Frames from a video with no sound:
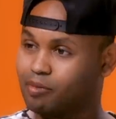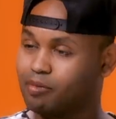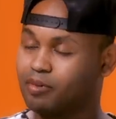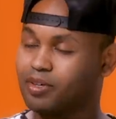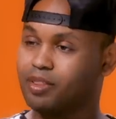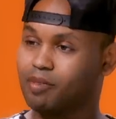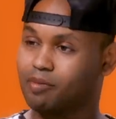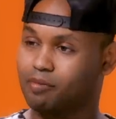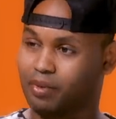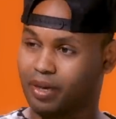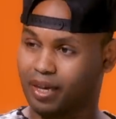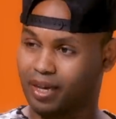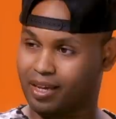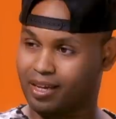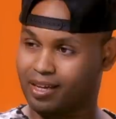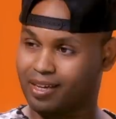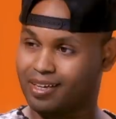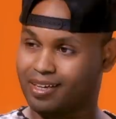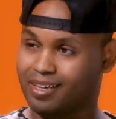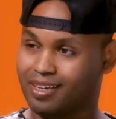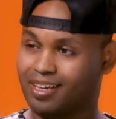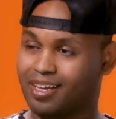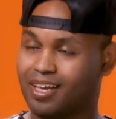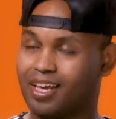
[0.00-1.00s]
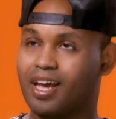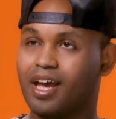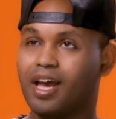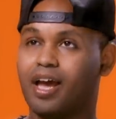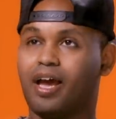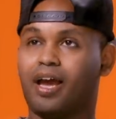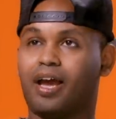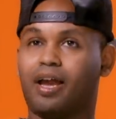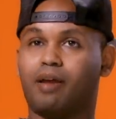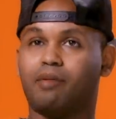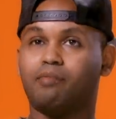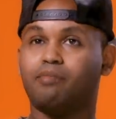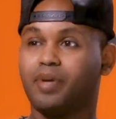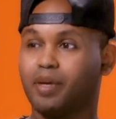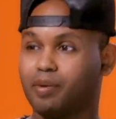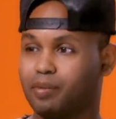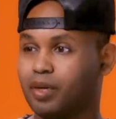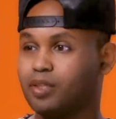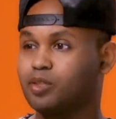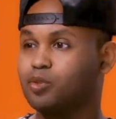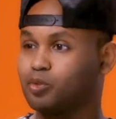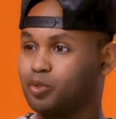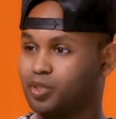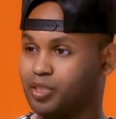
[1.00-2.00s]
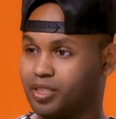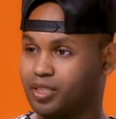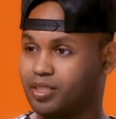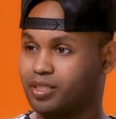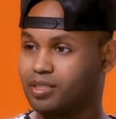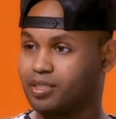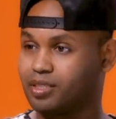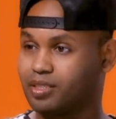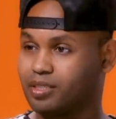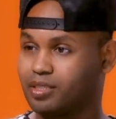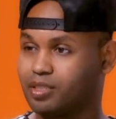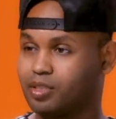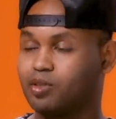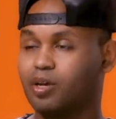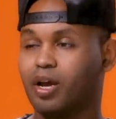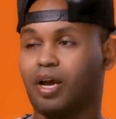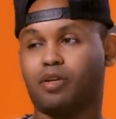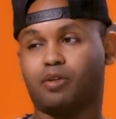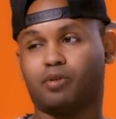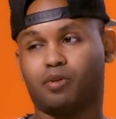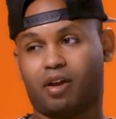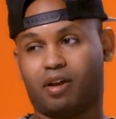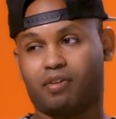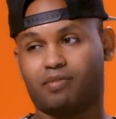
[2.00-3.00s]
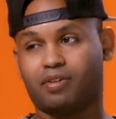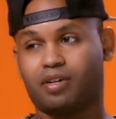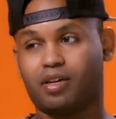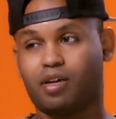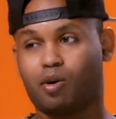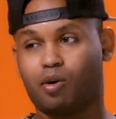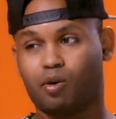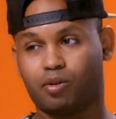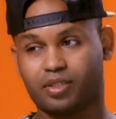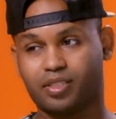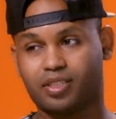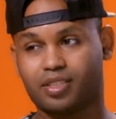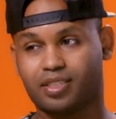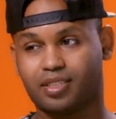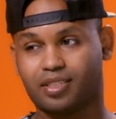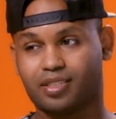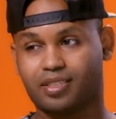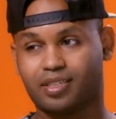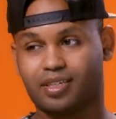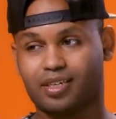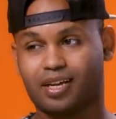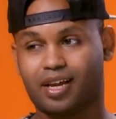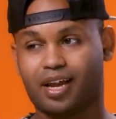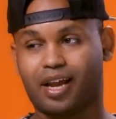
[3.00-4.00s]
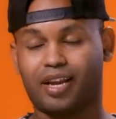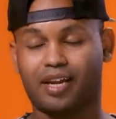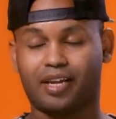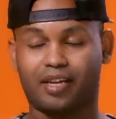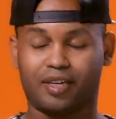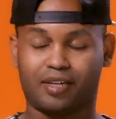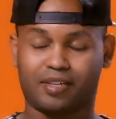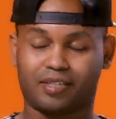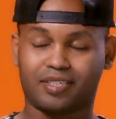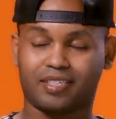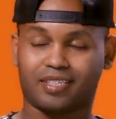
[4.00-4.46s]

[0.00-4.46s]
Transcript: with okay. me. And me and my two sisters. So I do have an older sister and a younger